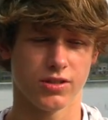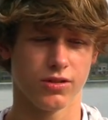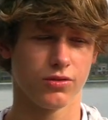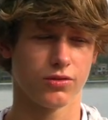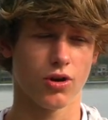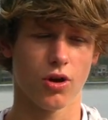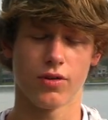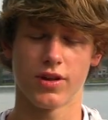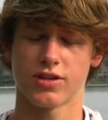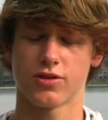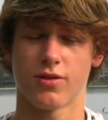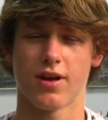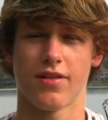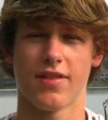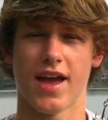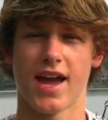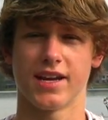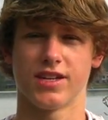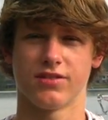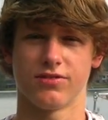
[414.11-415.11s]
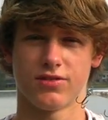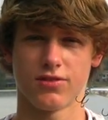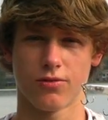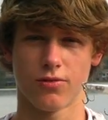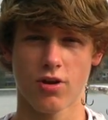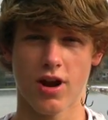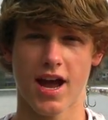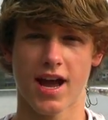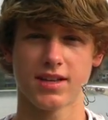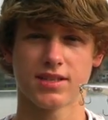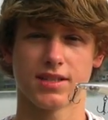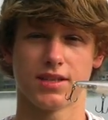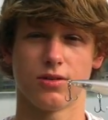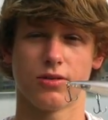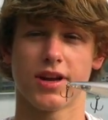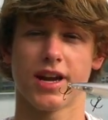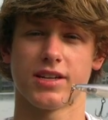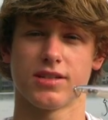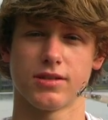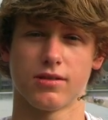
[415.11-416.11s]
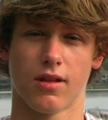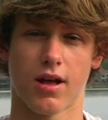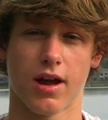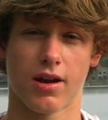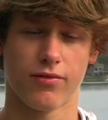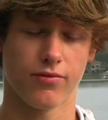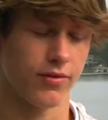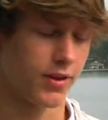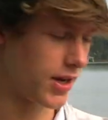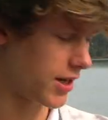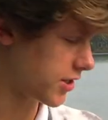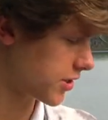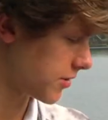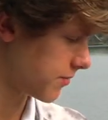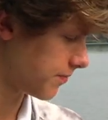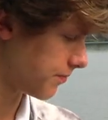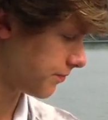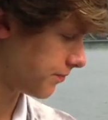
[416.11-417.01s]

You can throw this around the edges of grass and it'll catch a lot of fish.